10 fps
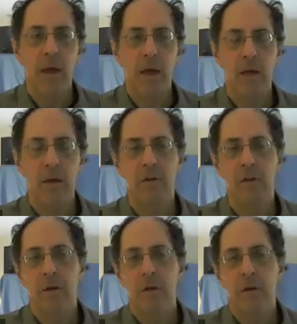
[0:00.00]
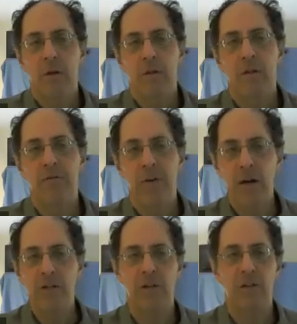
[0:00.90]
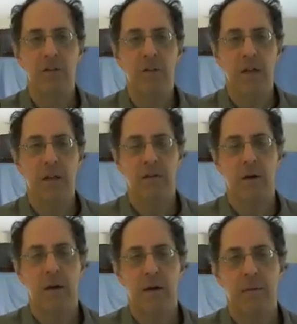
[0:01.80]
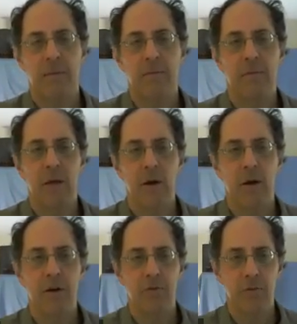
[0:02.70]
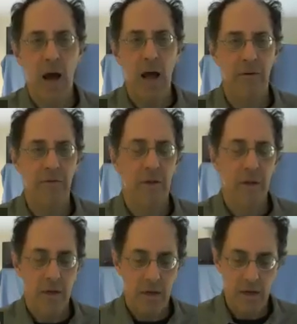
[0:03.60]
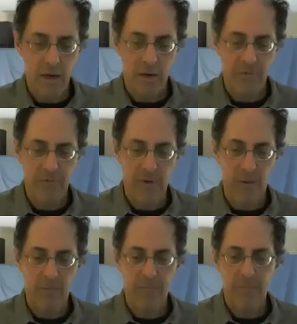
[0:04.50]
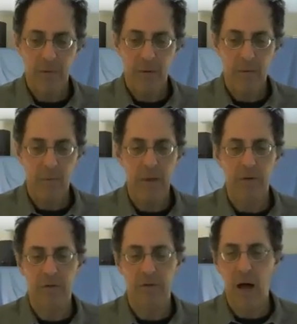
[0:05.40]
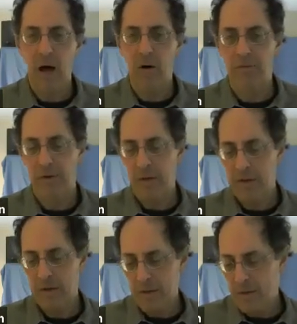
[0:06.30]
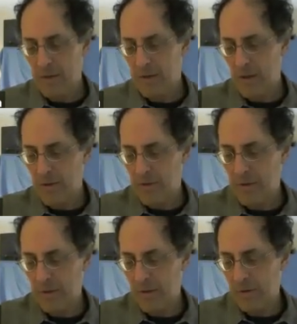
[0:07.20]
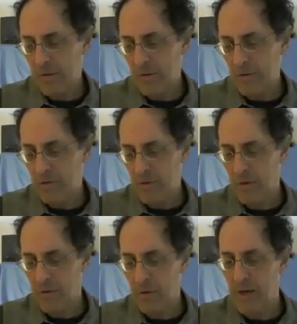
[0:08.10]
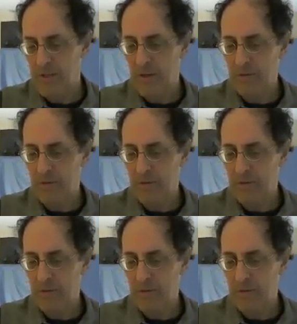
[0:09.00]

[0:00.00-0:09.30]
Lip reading: And the functions that are derived from when you solve the Schrodinger equation in